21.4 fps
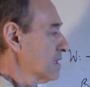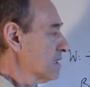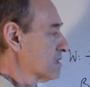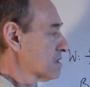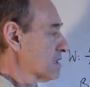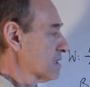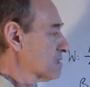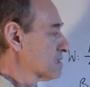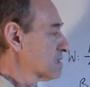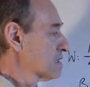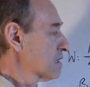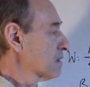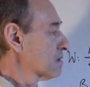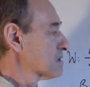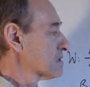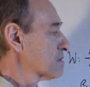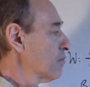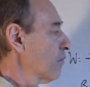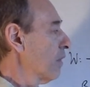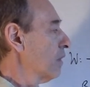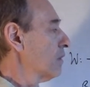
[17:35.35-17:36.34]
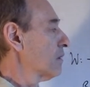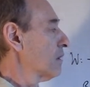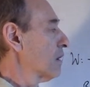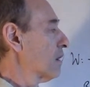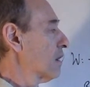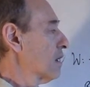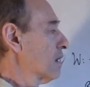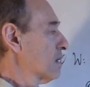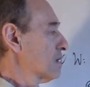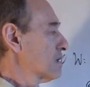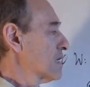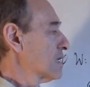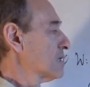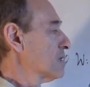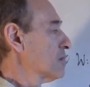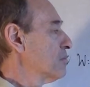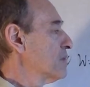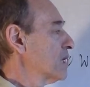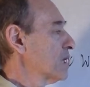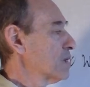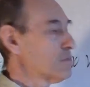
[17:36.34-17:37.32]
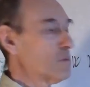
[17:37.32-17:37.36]
is still smaller than the
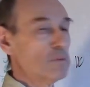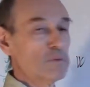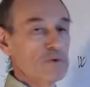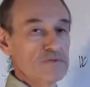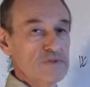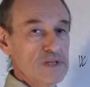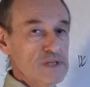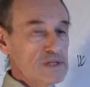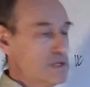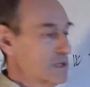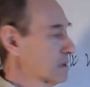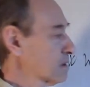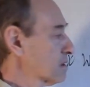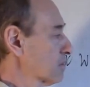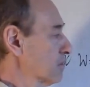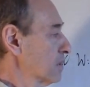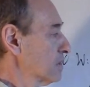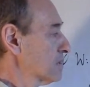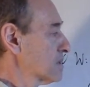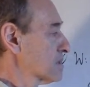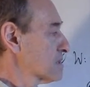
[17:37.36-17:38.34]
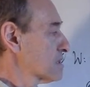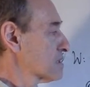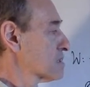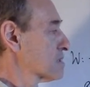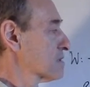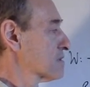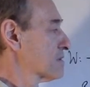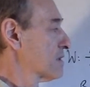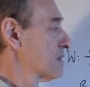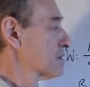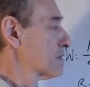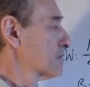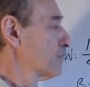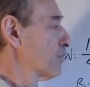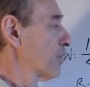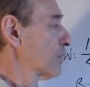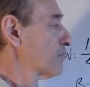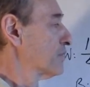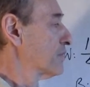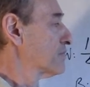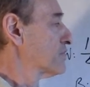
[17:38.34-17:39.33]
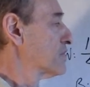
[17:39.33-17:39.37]
minimum of this interval. This is
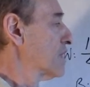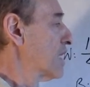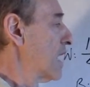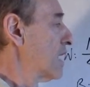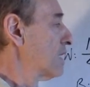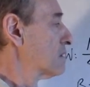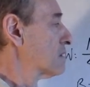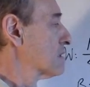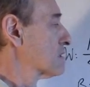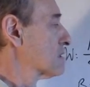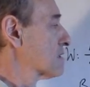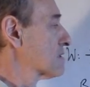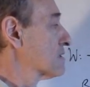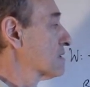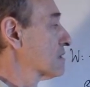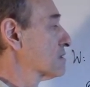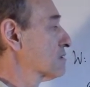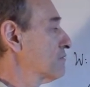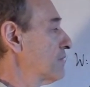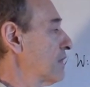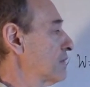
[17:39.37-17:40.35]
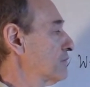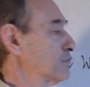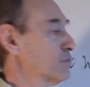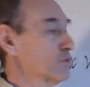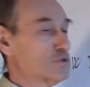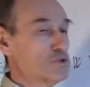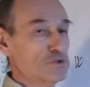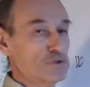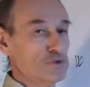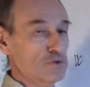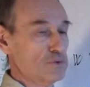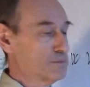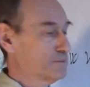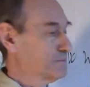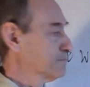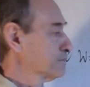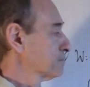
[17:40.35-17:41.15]
3458, this is 3542.